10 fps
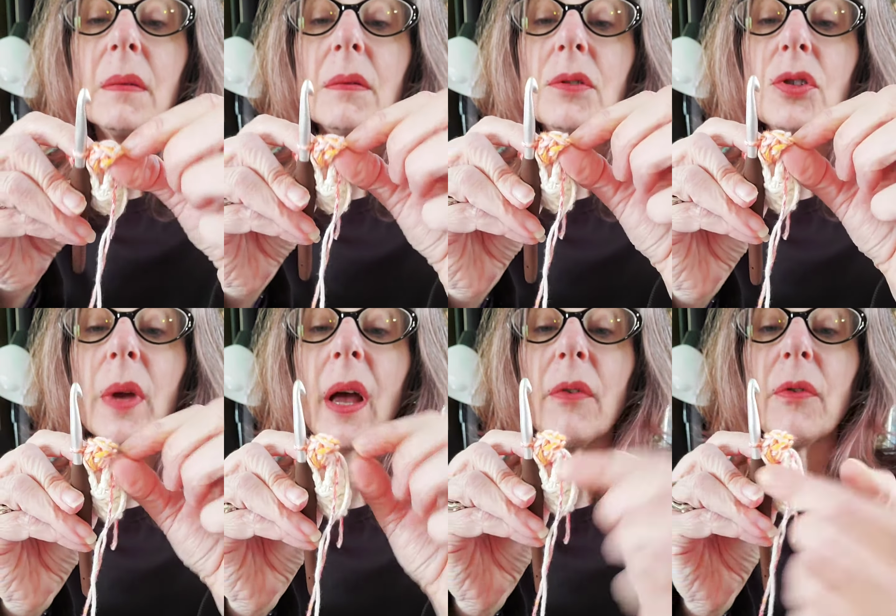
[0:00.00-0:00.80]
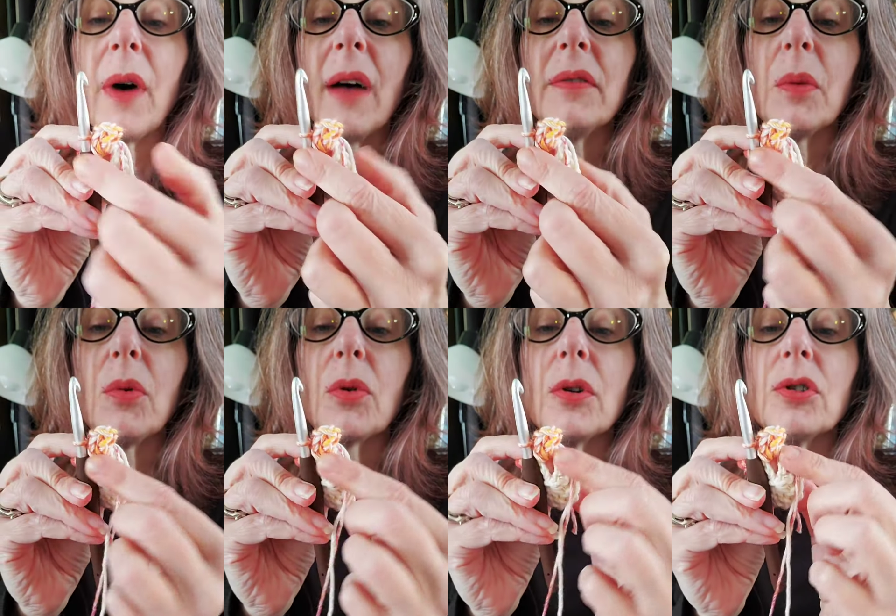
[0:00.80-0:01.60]
So we have 5 double
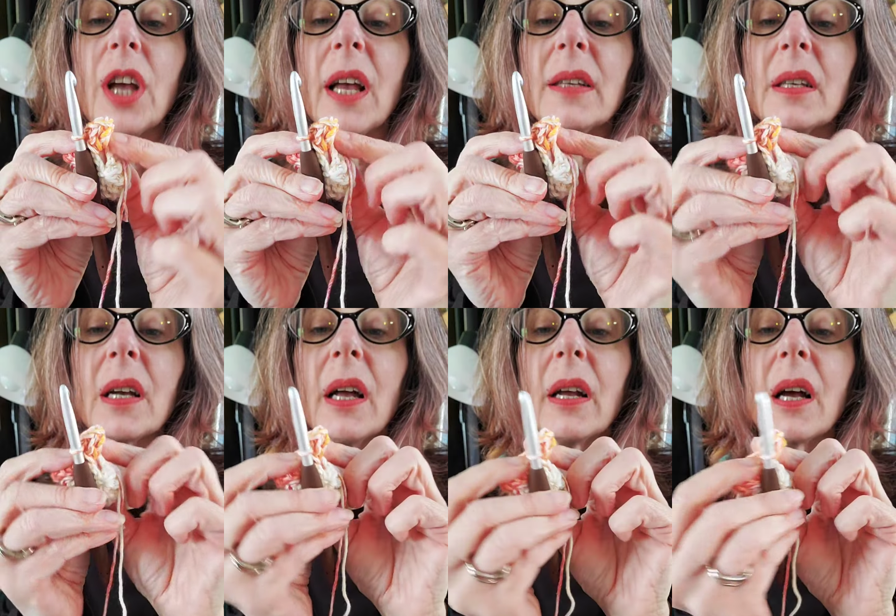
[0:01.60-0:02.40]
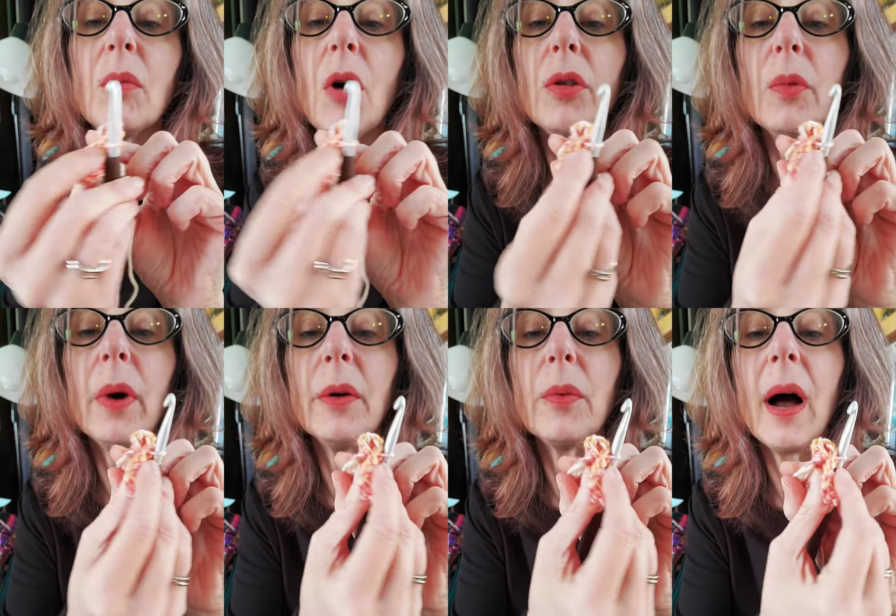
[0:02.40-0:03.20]
crochets that kind of come all the way
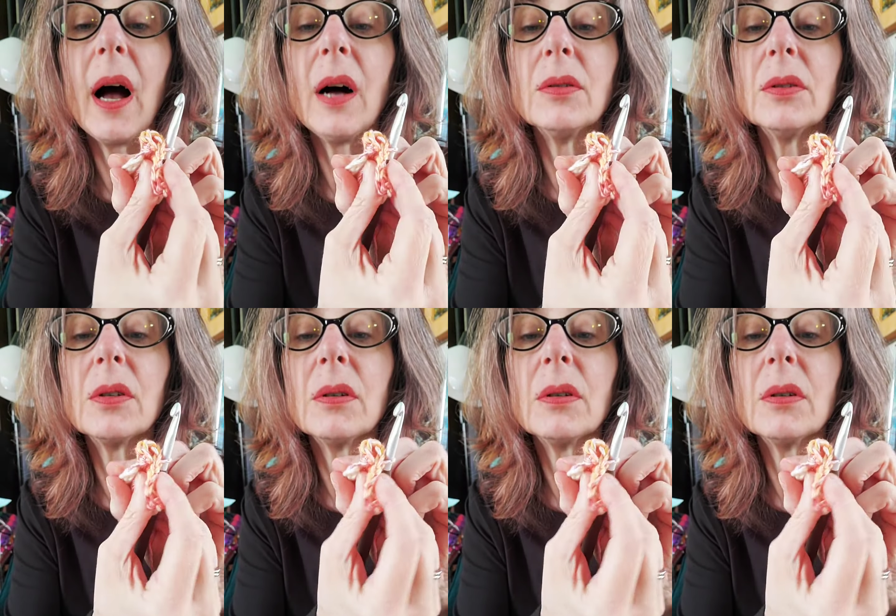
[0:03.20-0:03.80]
around